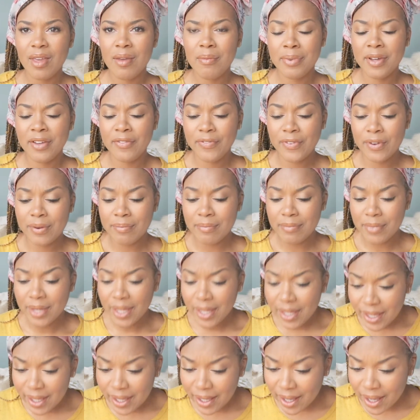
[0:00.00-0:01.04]
But for
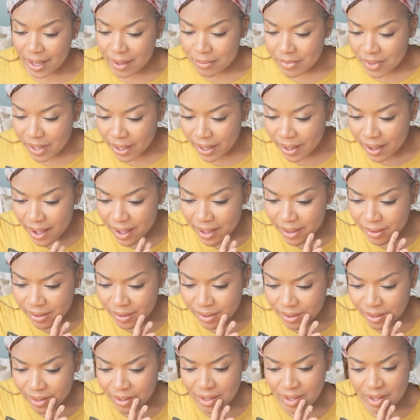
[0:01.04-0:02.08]
me, I'm like, I
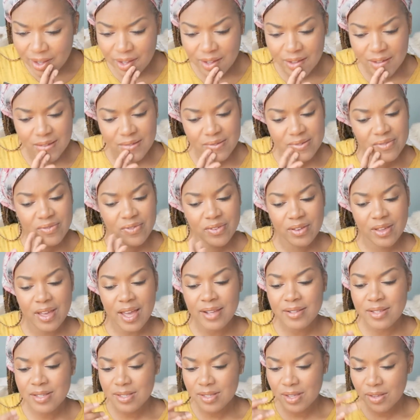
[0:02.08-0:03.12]

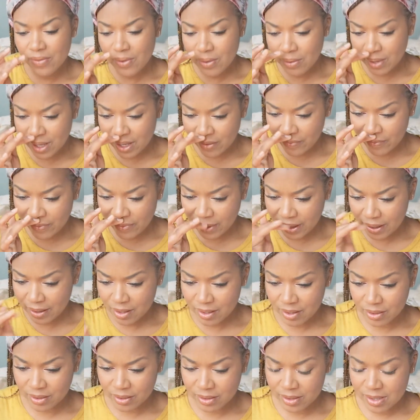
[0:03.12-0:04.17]
just love the way it
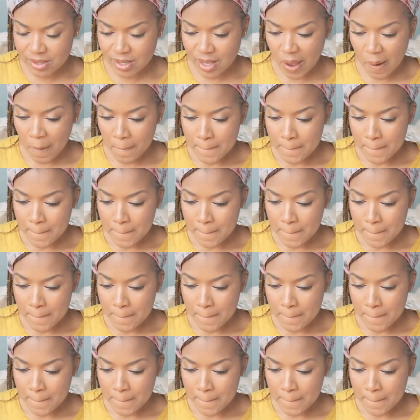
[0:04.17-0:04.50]
feels.